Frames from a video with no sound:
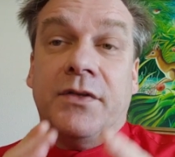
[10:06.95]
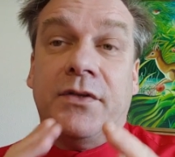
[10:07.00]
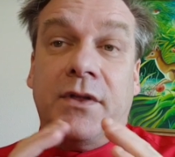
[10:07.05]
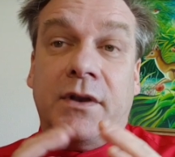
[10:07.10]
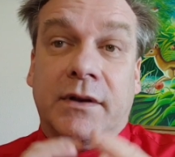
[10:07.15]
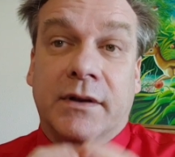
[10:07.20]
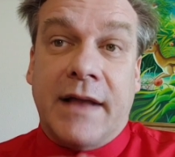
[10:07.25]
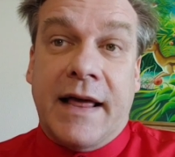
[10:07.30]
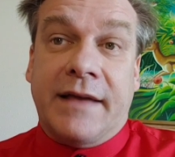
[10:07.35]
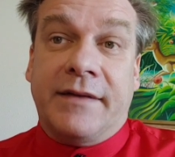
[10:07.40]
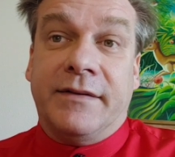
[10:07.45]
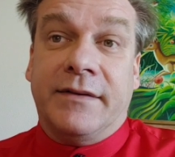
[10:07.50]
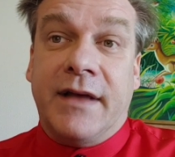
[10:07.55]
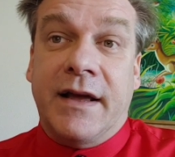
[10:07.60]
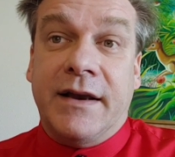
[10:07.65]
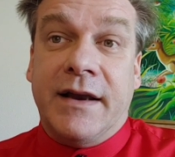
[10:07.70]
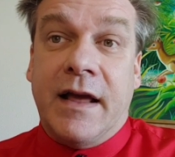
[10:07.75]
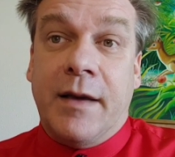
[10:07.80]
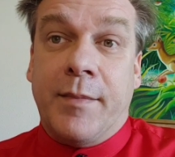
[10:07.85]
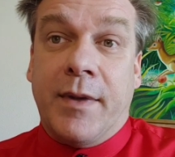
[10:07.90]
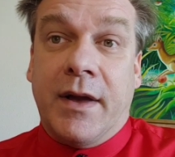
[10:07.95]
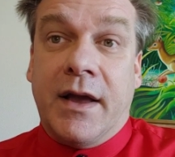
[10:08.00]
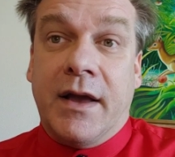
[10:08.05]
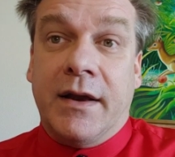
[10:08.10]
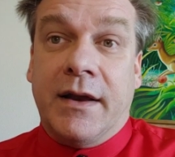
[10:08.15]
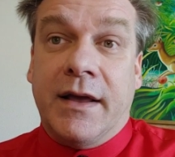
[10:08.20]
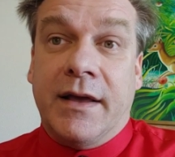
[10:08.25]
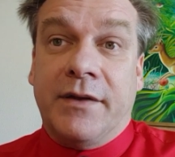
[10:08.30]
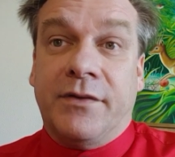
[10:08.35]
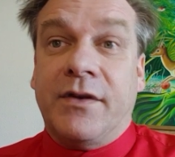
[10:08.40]
The less dynamic
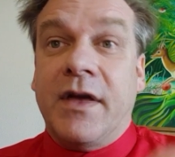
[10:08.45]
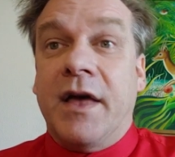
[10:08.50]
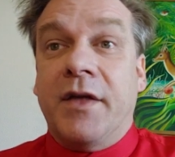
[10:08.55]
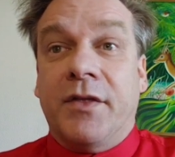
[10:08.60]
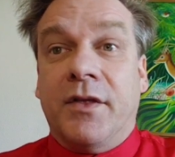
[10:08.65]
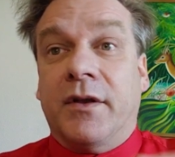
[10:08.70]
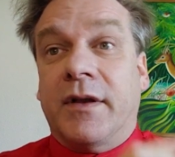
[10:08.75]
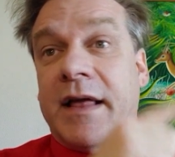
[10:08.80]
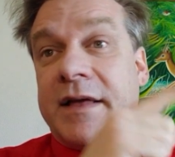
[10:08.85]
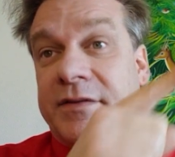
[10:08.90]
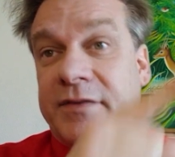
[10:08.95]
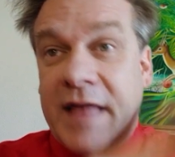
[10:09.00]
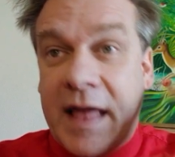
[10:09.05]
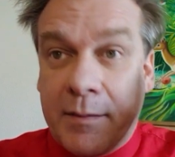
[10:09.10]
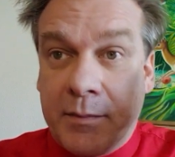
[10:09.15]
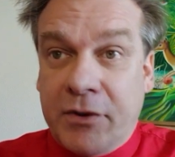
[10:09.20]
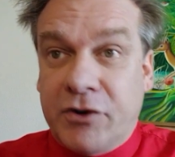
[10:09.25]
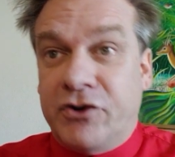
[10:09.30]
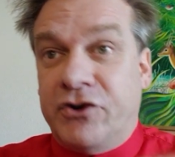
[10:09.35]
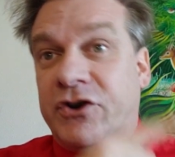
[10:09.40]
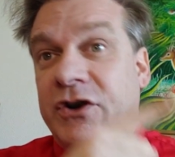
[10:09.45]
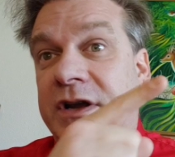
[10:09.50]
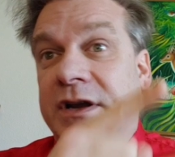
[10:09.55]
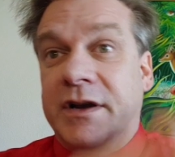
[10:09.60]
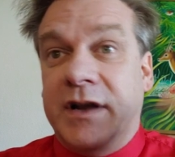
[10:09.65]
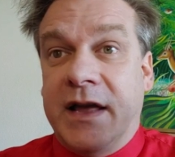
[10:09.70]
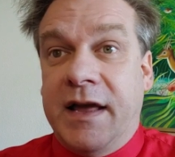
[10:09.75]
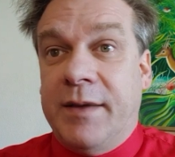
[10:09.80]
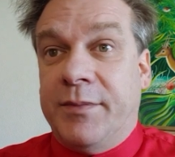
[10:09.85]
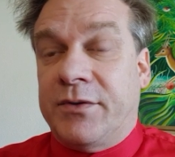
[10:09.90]
it is, the less that
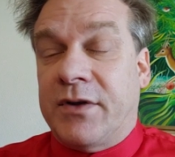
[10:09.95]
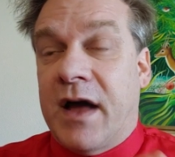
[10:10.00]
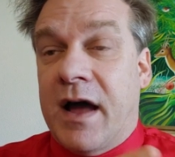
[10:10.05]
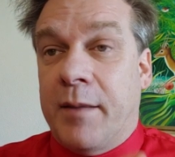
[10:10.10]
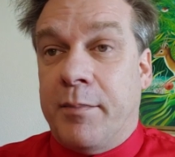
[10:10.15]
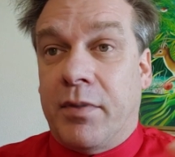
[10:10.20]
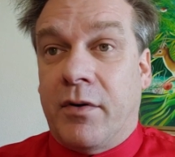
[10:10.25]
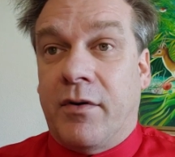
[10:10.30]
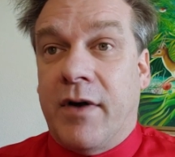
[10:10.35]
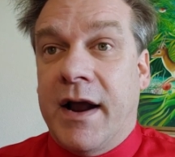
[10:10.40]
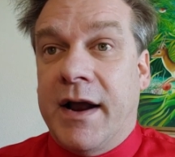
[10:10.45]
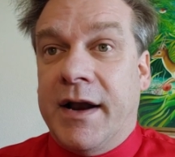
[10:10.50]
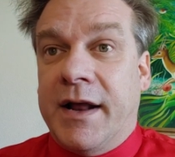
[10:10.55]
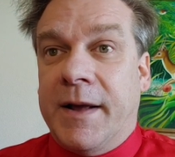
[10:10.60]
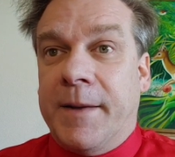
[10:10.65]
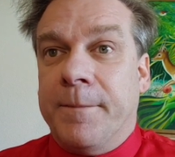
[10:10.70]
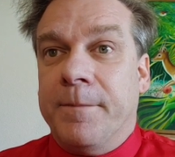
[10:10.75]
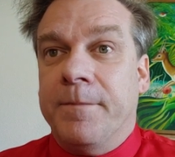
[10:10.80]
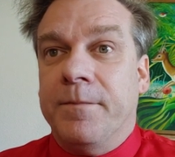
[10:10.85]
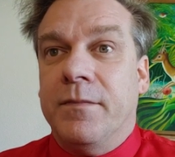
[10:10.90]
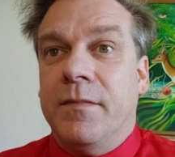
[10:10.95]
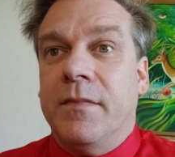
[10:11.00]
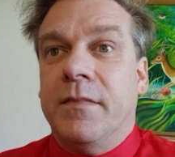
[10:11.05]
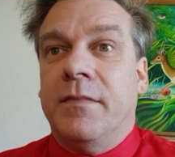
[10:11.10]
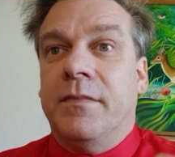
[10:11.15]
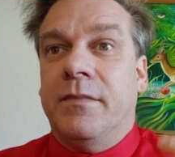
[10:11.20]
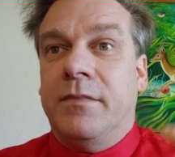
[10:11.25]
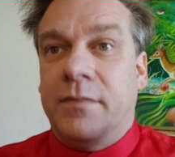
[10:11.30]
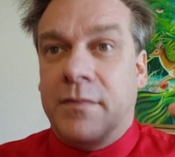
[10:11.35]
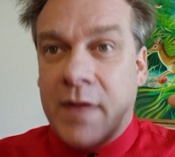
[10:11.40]
machine keeps operating,
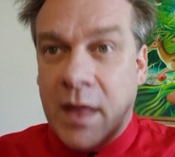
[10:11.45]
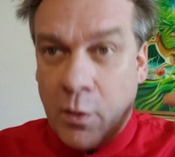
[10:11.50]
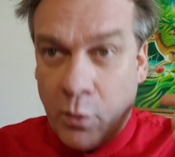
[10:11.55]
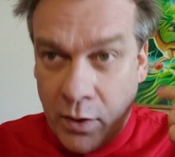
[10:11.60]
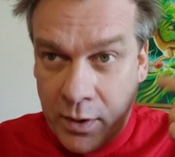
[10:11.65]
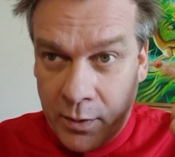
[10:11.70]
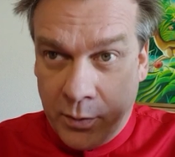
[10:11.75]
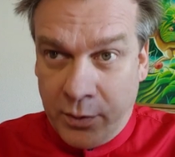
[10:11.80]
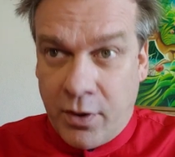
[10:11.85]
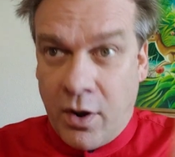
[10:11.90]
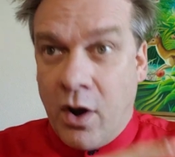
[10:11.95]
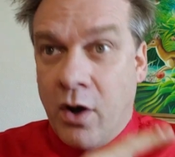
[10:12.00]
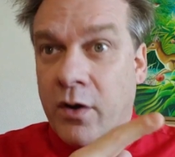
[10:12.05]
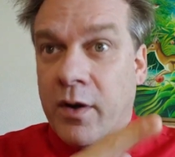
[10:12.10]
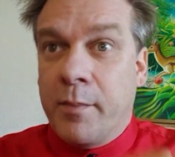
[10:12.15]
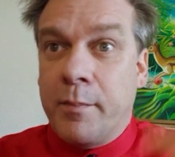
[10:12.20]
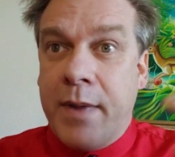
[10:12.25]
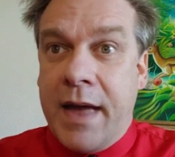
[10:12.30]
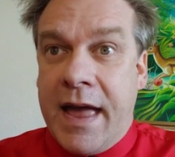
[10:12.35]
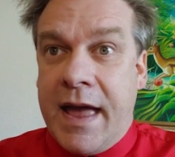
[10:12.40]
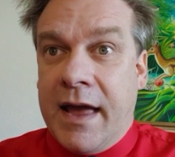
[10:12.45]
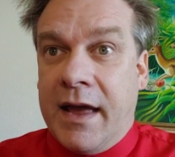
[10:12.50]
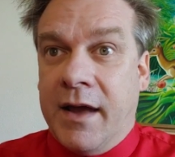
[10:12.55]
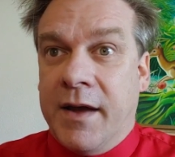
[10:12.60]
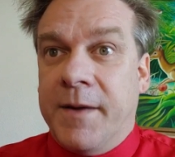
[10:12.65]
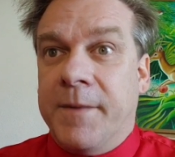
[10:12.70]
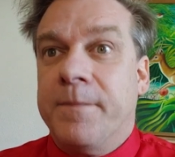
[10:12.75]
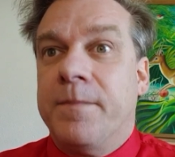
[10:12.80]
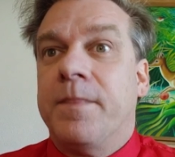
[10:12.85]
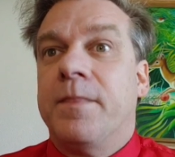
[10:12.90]
that we would call a bank,
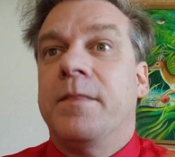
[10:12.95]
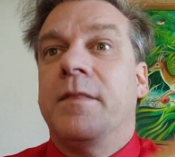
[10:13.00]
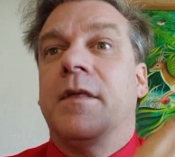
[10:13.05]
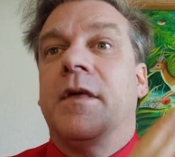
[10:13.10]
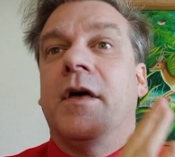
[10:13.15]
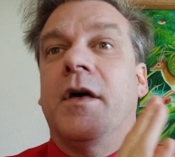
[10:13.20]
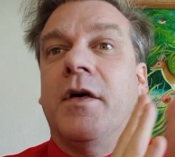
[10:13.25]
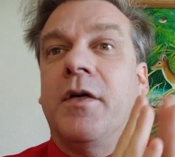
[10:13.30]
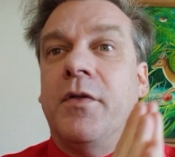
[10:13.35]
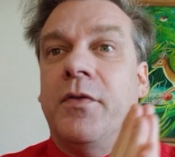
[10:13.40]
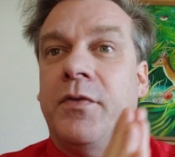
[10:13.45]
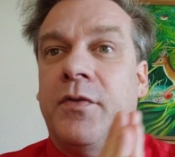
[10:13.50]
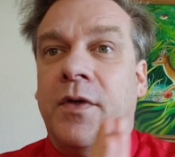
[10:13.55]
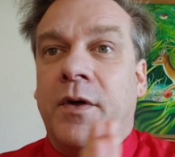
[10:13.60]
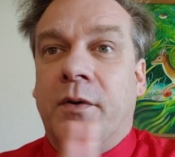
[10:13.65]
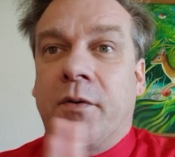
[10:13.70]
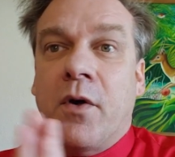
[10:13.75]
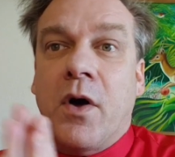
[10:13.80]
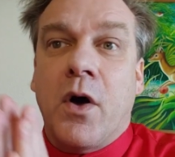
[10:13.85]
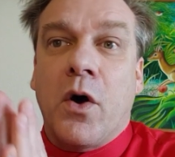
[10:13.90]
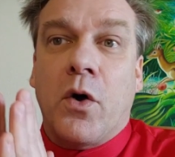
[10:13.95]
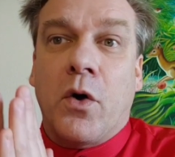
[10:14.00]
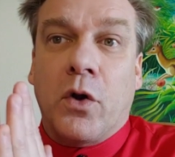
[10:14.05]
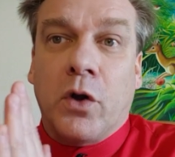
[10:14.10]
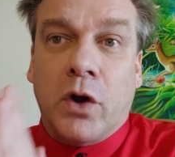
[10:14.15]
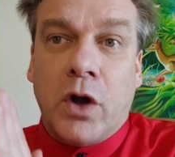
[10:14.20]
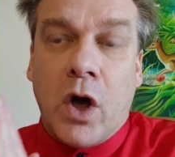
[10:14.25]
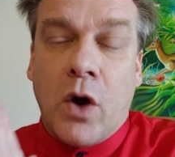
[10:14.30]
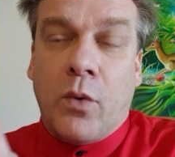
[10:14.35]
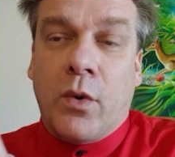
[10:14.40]
the
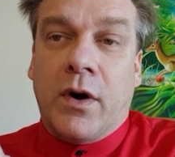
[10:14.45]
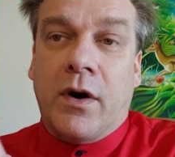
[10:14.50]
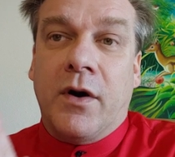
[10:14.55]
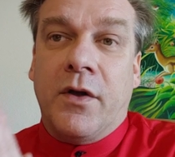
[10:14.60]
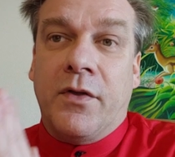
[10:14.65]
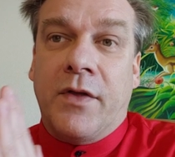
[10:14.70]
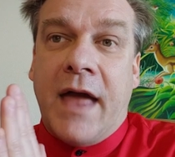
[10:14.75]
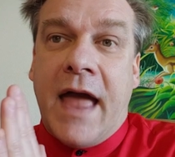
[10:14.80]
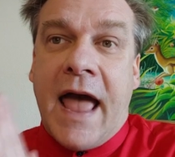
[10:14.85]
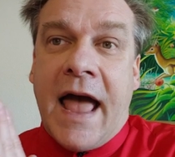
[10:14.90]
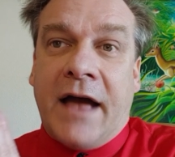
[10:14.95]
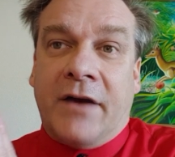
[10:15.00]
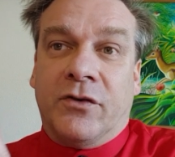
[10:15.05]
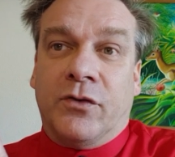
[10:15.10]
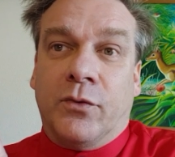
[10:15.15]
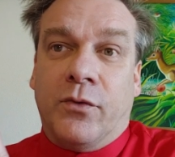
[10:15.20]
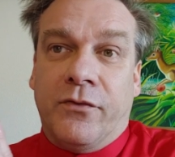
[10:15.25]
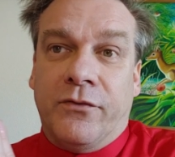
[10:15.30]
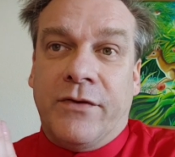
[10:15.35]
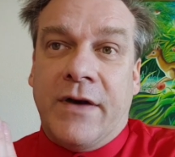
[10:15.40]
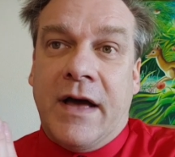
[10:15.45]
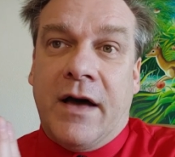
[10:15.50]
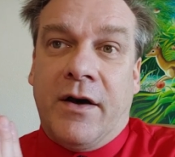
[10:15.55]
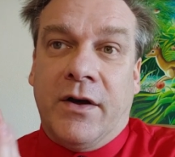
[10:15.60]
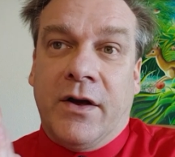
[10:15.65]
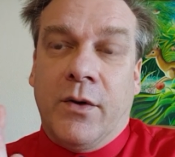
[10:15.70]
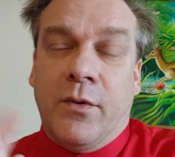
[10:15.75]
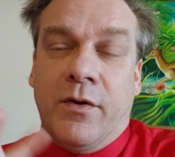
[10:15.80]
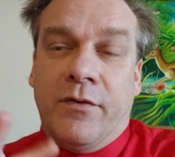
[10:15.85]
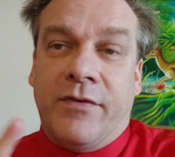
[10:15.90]
lower the actual
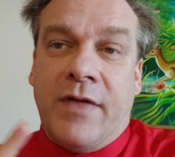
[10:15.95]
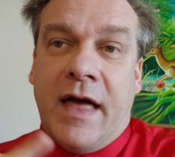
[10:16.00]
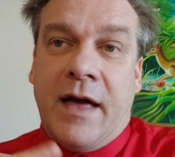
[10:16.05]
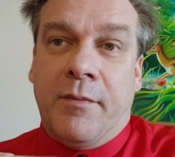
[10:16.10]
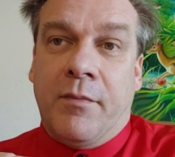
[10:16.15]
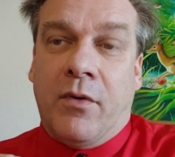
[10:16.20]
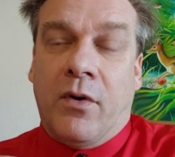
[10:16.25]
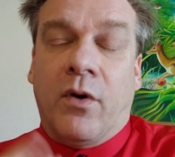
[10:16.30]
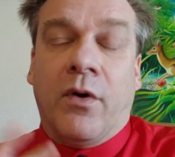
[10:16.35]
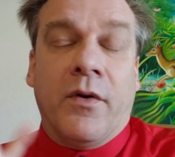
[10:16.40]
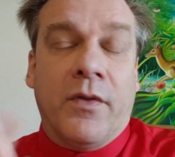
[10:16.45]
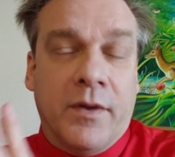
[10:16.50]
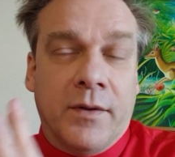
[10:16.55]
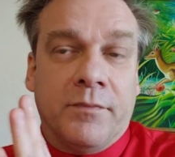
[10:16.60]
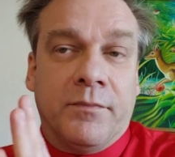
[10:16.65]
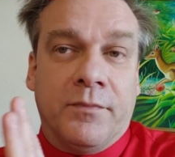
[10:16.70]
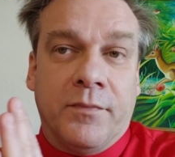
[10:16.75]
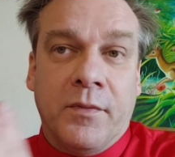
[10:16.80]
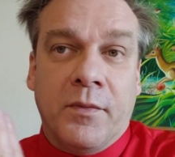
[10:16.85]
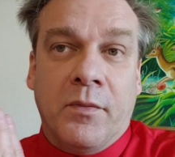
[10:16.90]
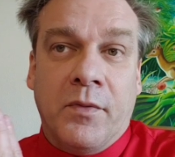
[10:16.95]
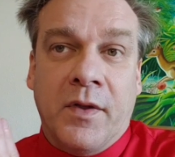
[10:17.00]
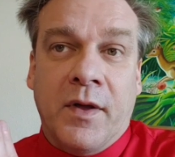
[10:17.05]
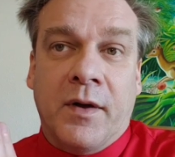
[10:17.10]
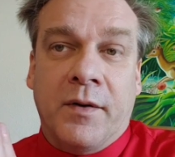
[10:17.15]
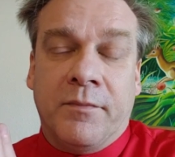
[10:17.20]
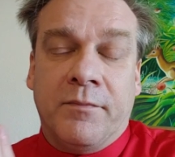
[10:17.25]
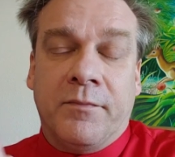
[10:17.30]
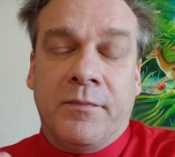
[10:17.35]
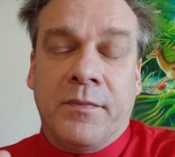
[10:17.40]
value of them, or
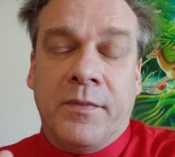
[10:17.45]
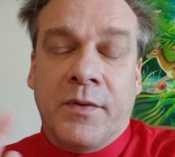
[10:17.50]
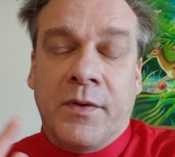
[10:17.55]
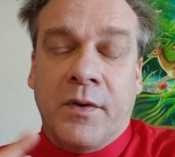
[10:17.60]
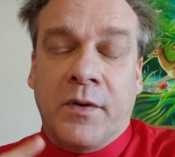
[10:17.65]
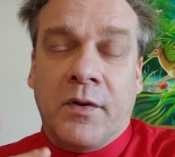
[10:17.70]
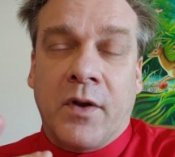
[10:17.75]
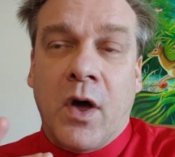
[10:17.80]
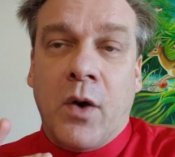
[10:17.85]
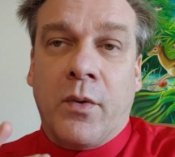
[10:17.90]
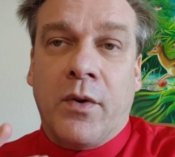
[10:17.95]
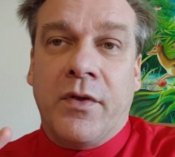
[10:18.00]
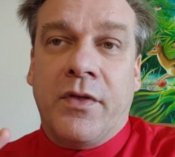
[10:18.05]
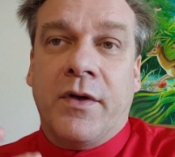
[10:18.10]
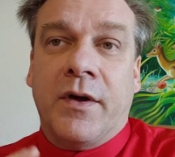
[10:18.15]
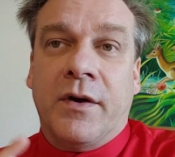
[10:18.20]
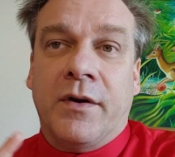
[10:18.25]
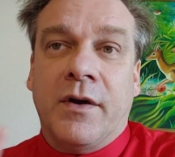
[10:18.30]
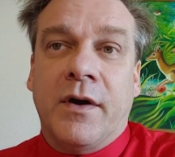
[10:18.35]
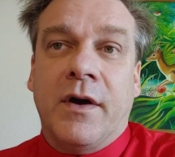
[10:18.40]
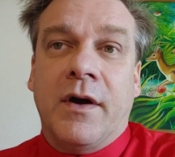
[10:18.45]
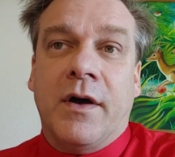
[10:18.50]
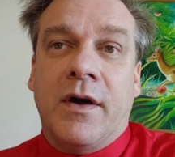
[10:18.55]
the lower the